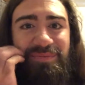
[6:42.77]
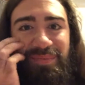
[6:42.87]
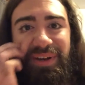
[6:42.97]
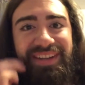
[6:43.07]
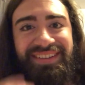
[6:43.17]

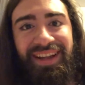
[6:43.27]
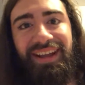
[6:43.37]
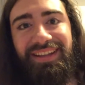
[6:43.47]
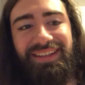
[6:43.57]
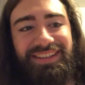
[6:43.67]
But
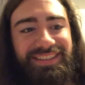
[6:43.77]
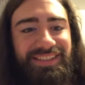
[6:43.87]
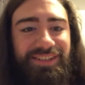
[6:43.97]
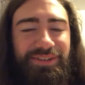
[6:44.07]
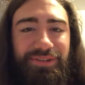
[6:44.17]
yeah,
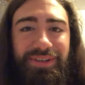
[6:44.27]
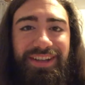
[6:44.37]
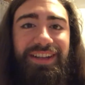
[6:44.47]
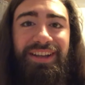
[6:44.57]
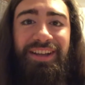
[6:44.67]
so
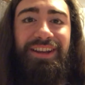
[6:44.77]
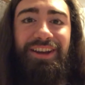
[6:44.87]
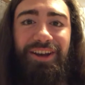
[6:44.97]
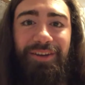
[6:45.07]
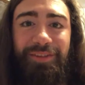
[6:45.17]

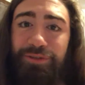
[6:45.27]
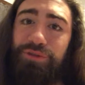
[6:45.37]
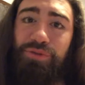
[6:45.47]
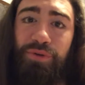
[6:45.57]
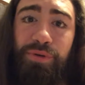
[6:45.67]
that was
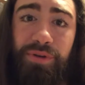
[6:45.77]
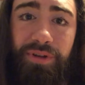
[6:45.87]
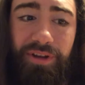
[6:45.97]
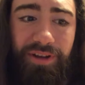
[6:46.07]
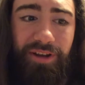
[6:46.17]
cool.
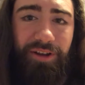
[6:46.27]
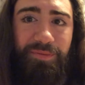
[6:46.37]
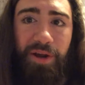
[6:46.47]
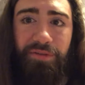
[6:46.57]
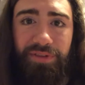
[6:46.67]

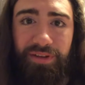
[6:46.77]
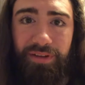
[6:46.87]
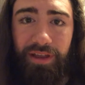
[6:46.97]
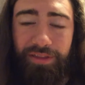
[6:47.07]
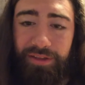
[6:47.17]
I
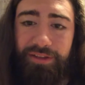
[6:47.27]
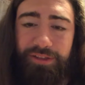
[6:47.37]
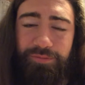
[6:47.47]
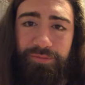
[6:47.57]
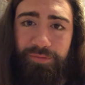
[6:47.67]
think
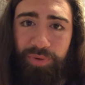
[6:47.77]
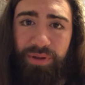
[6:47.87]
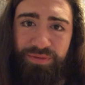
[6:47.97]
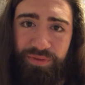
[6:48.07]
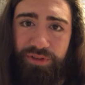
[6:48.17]
this is
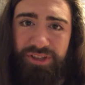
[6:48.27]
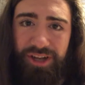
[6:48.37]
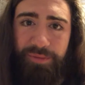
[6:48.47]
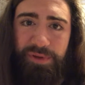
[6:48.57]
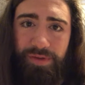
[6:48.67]
probably the first
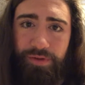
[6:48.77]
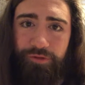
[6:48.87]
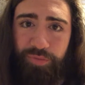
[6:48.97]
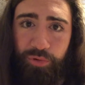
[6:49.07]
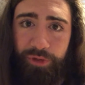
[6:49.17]
time I've
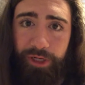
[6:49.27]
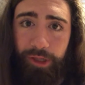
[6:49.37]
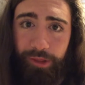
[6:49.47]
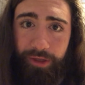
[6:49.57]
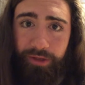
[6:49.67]
ever pulled
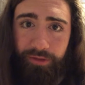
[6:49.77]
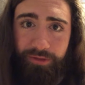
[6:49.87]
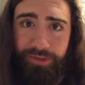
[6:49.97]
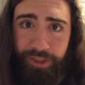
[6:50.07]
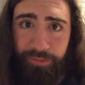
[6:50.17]

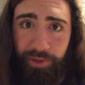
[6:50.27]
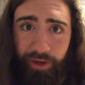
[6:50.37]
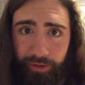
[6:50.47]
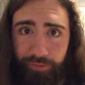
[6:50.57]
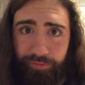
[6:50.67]
anything deep
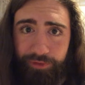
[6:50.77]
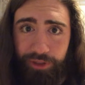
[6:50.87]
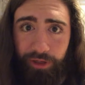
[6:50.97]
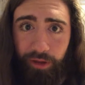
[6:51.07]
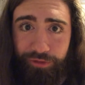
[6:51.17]
out of
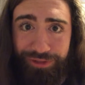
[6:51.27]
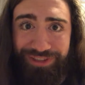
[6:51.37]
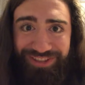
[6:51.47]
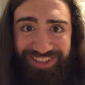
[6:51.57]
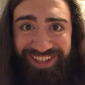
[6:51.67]

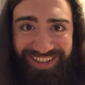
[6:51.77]
genealogies.